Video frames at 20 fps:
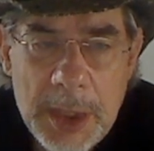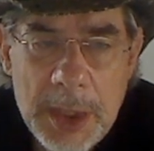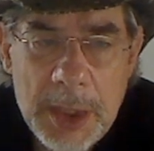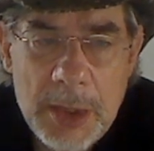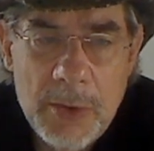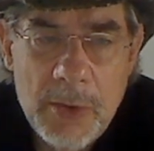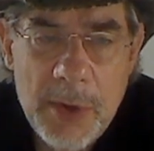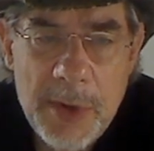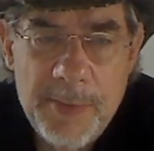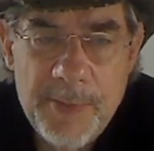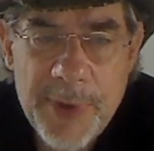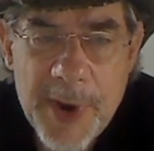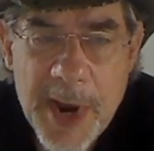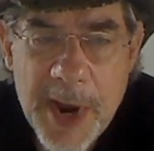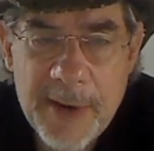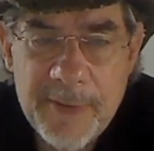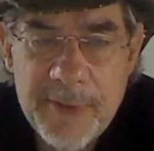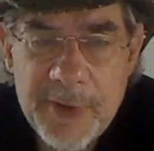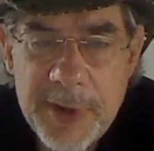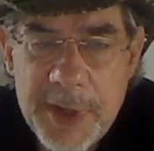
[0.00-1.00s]
When
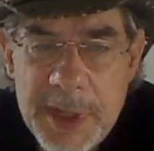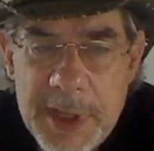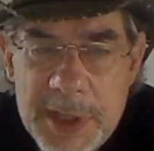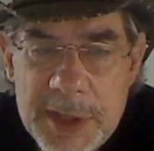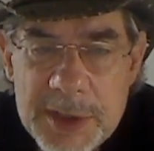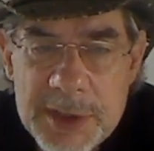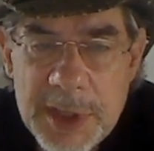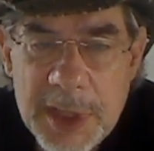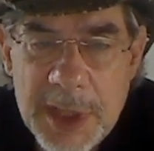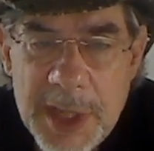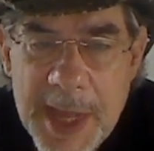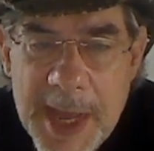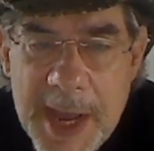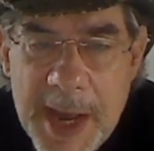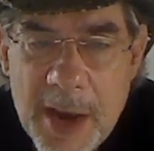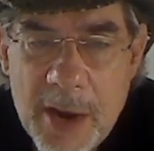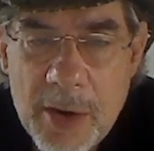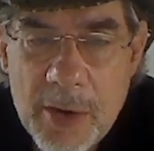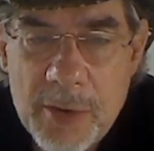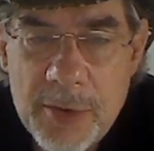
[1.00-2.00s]
poverty is
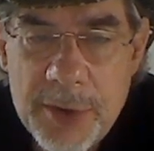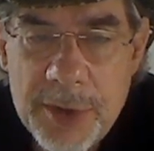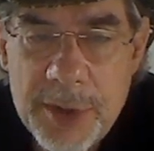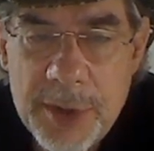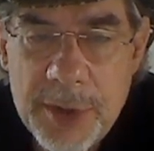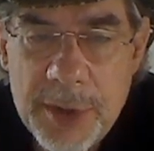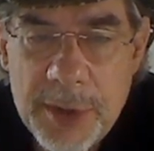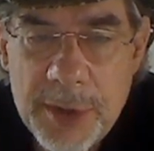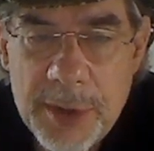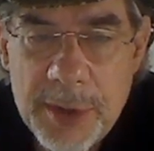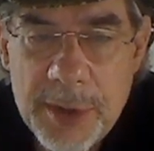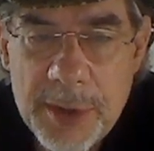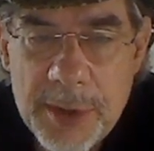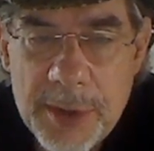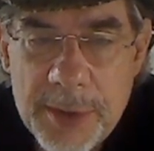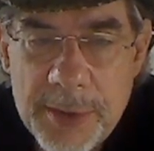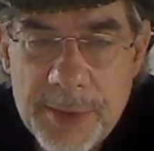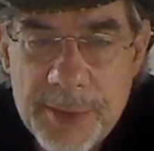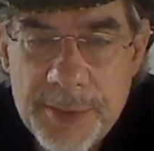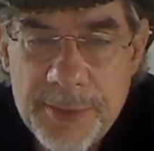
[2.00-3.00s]
allowed,
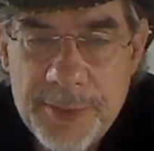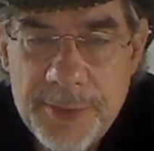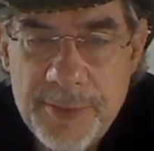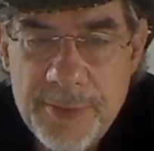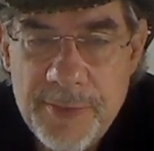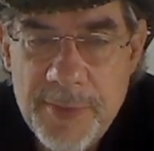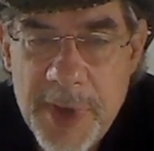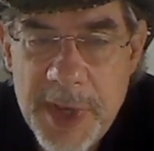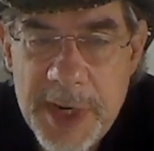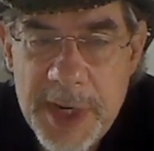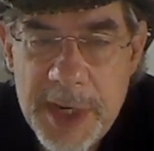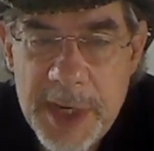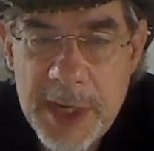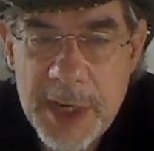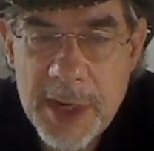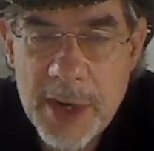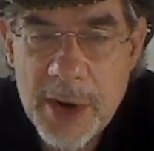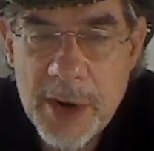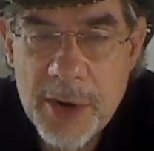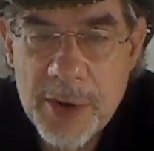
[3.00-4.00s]
many
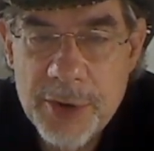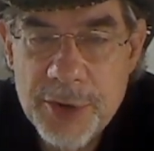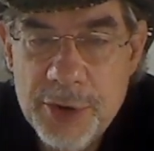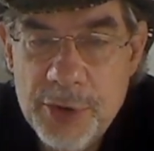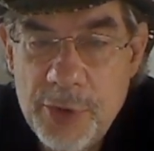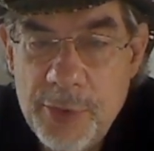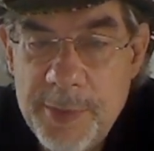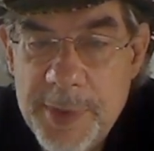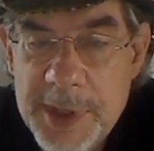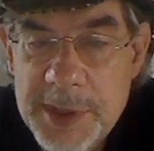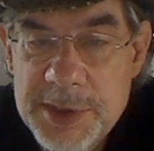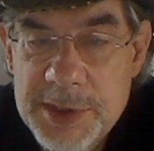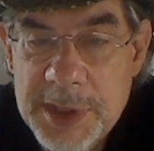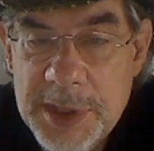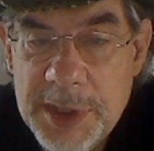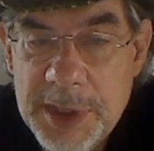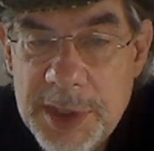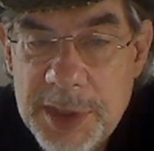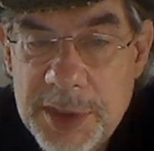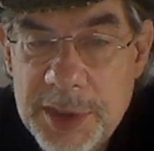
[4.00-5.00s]
are too
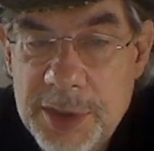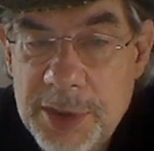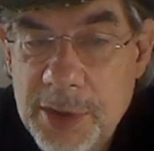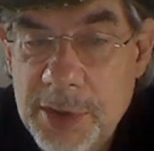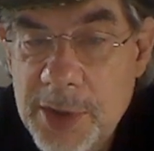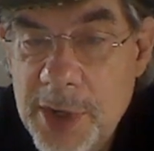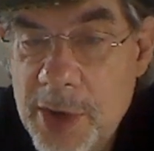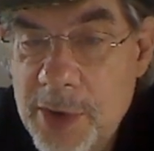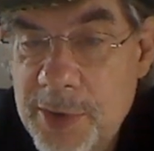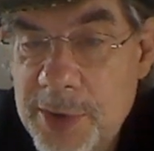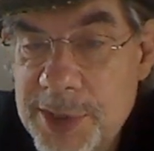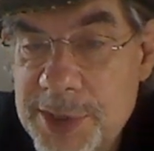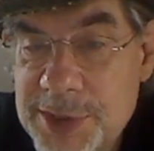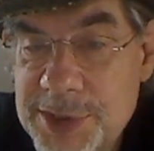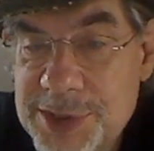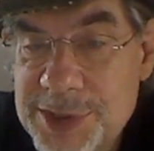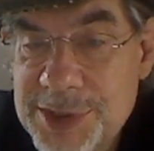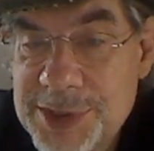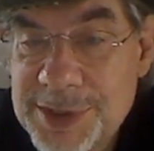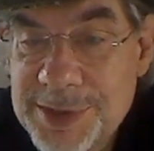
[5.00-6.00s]
busy to
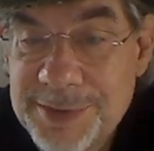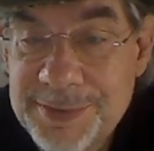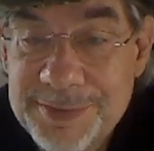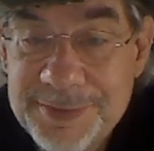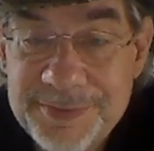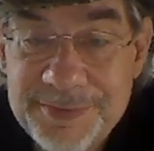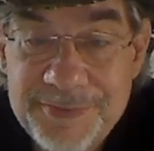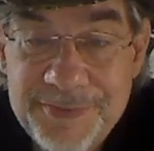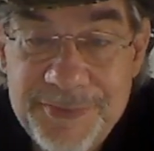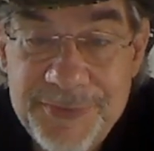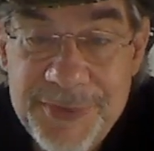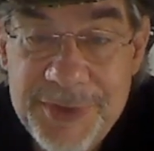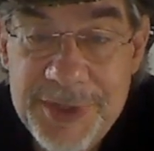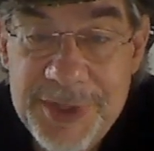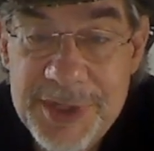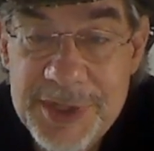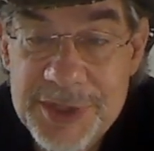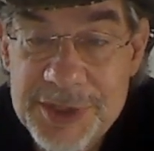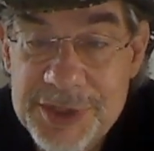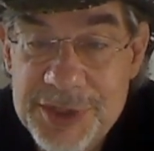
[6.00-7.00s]
notice
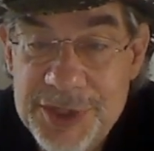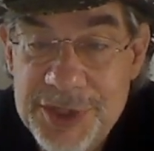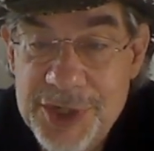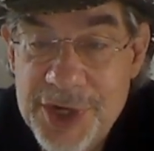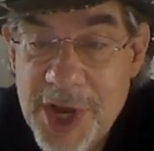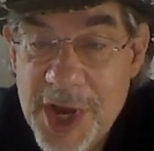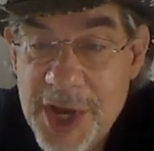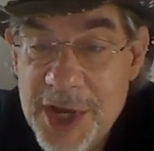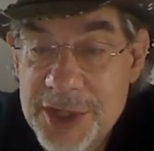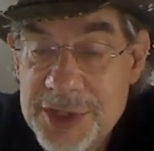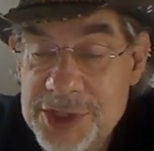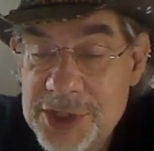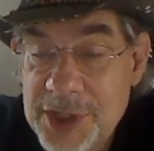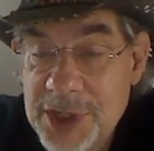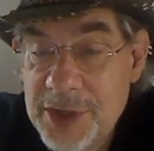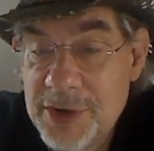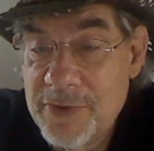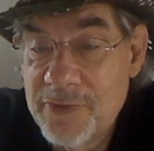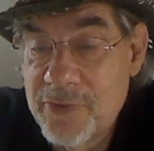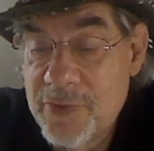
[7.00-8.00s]
this
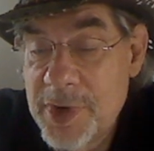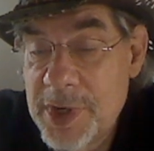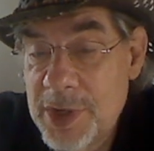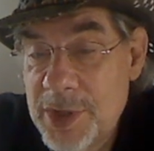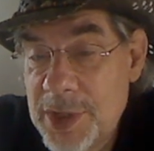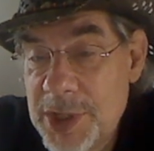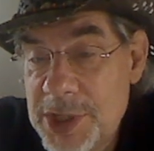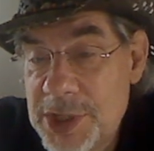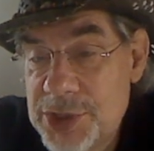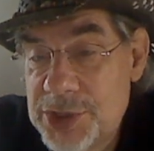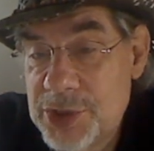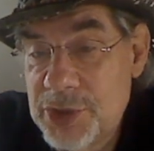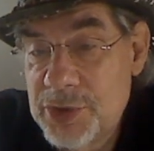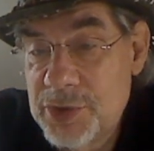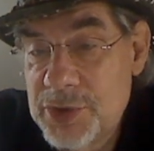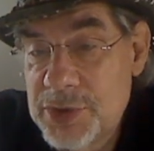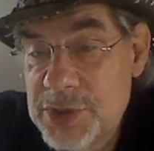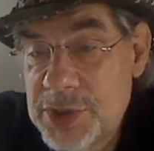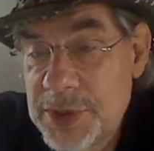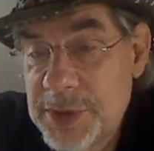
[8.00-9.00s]
dodging of real
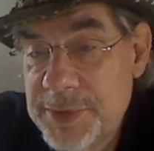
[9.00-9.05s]
issues,